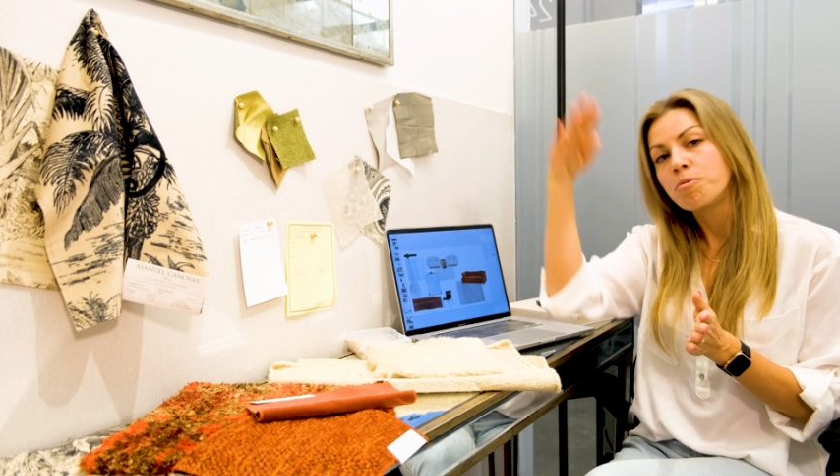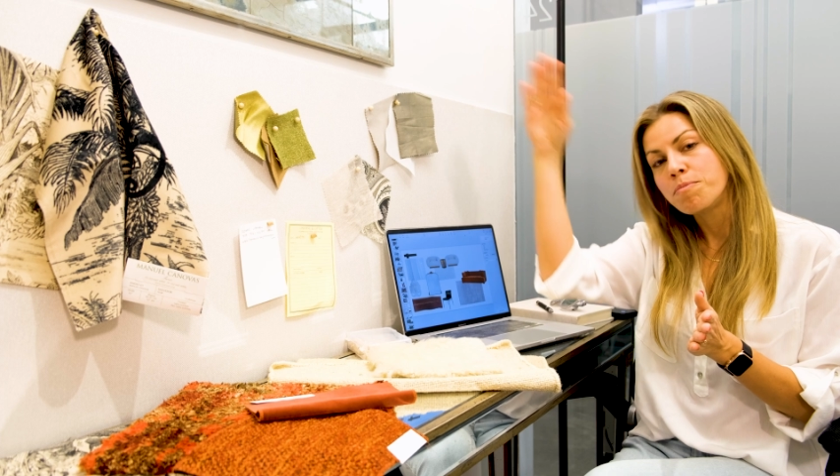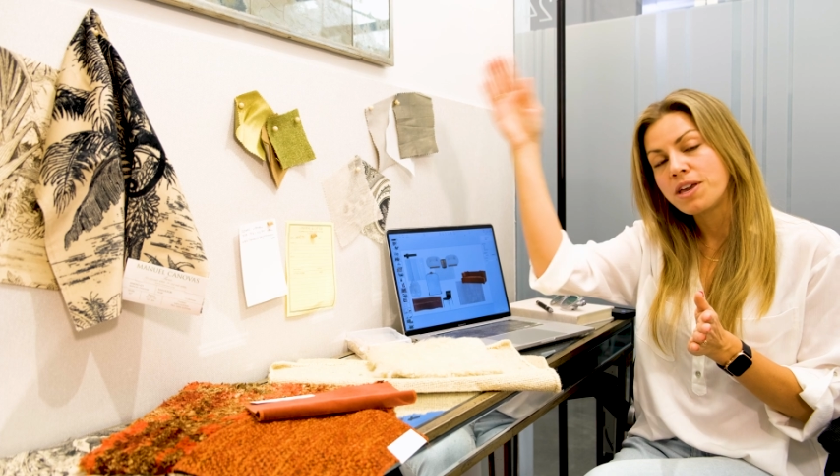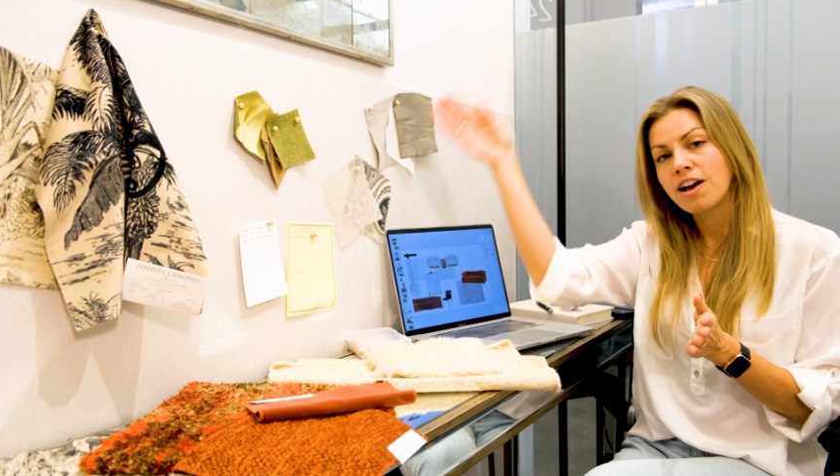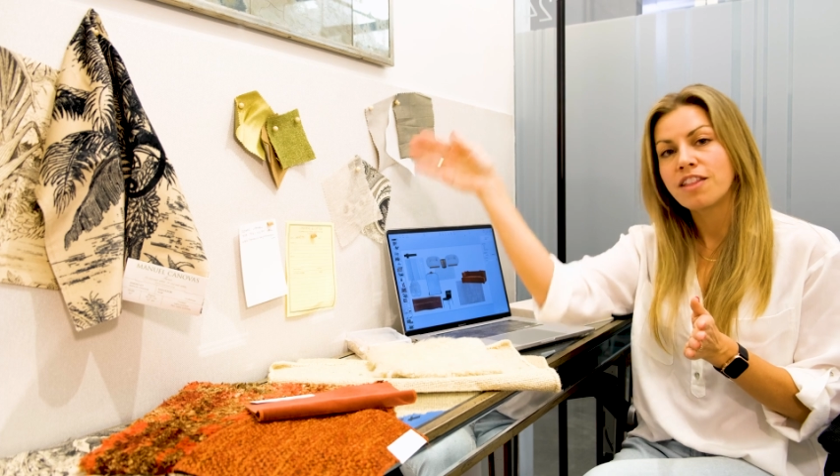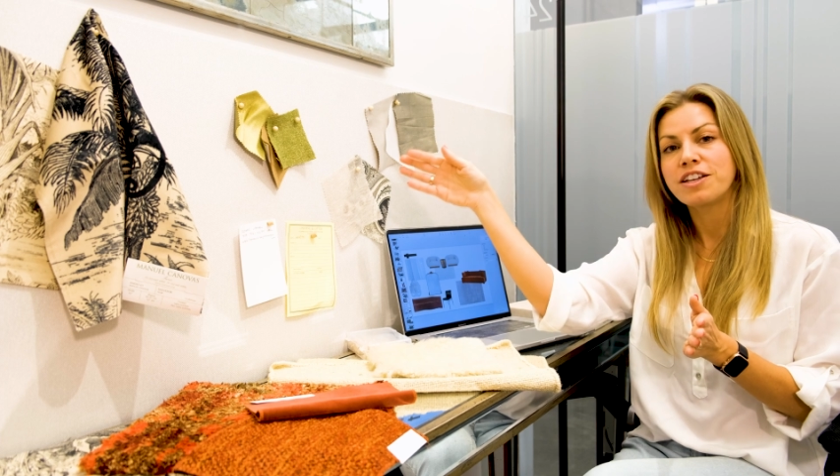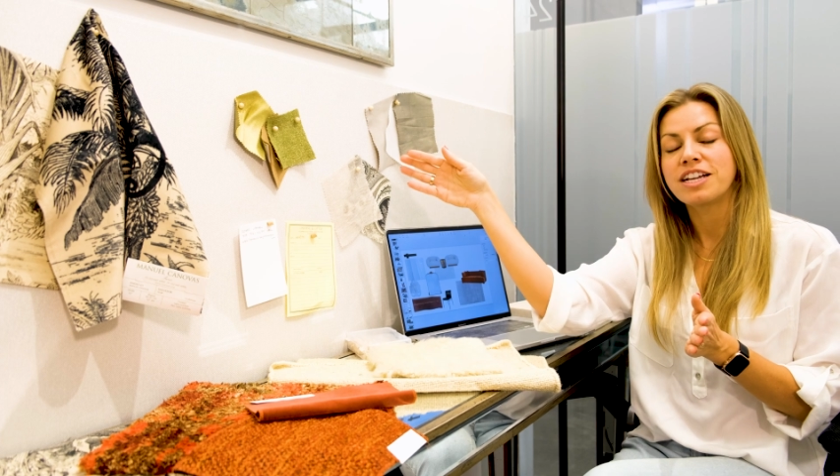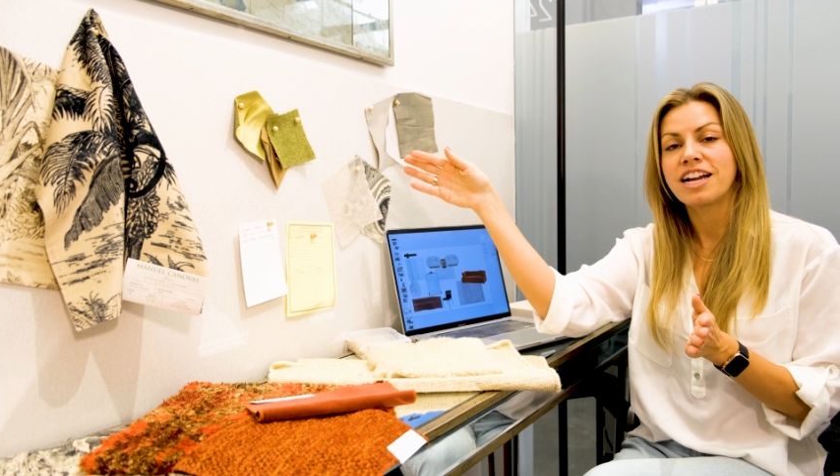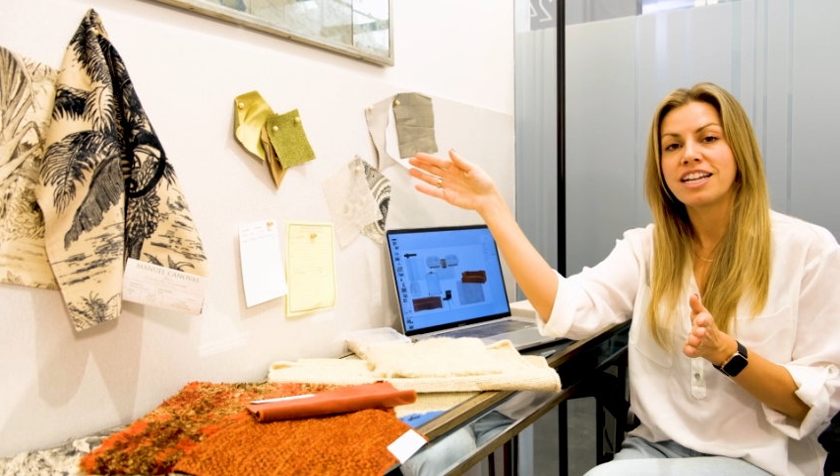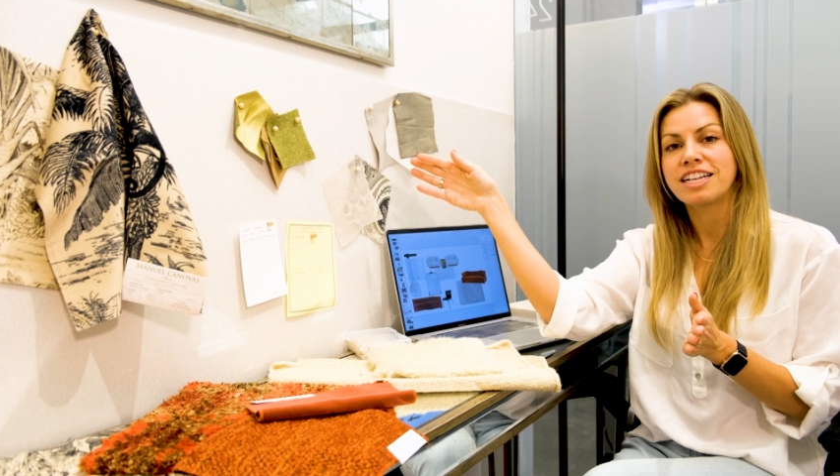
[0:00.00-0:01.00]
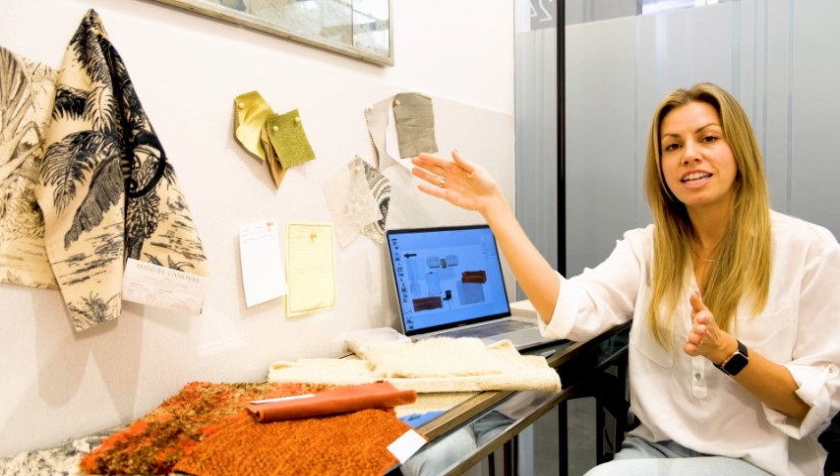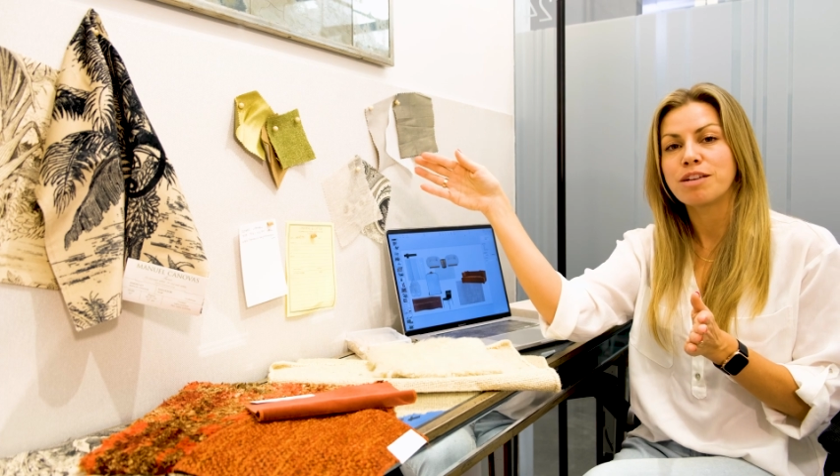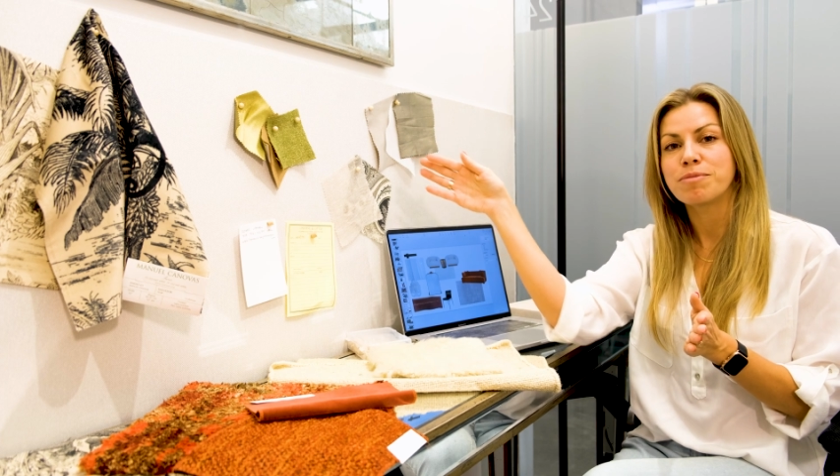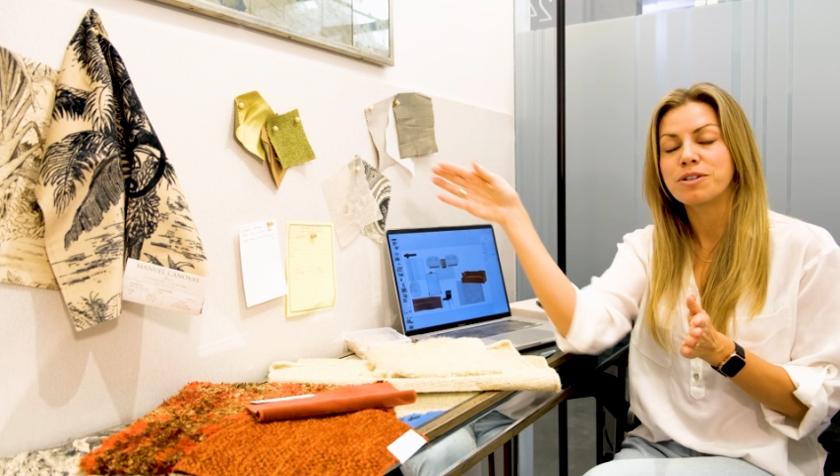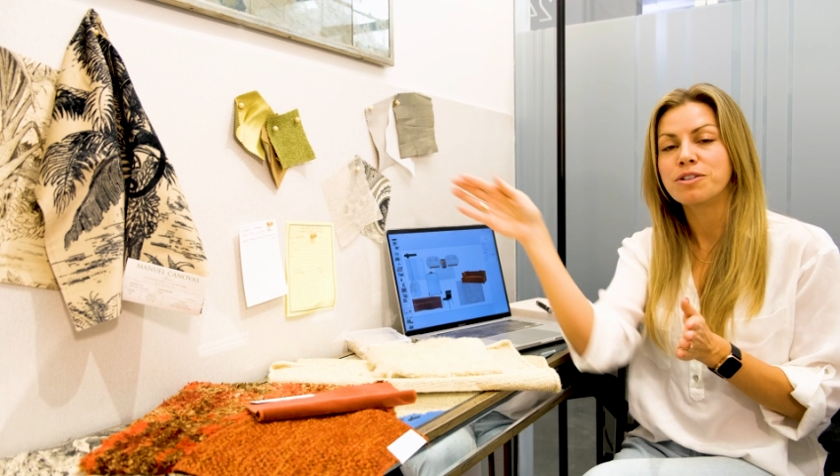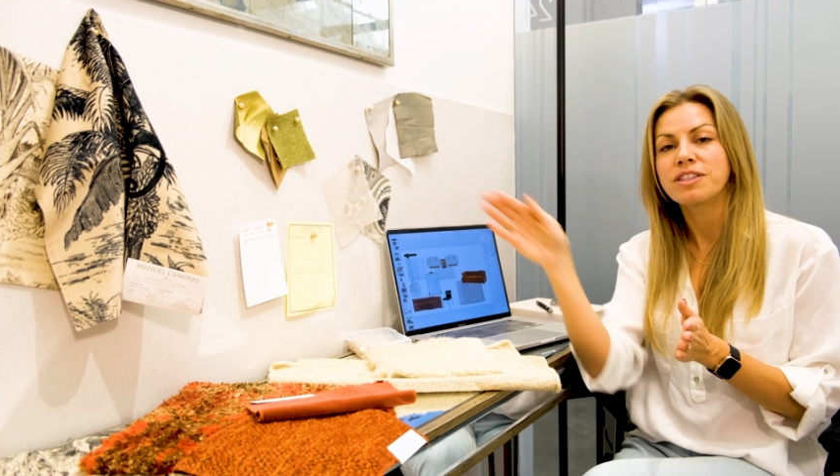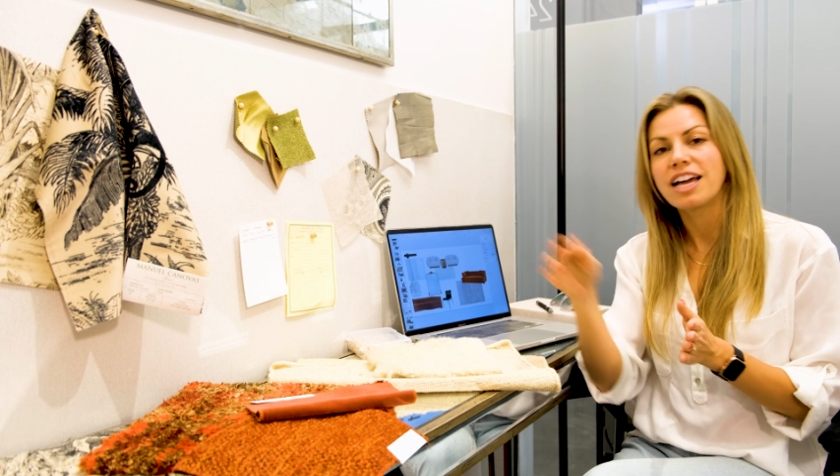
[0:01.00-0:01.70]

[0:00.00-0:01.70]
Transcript: beyond the dining table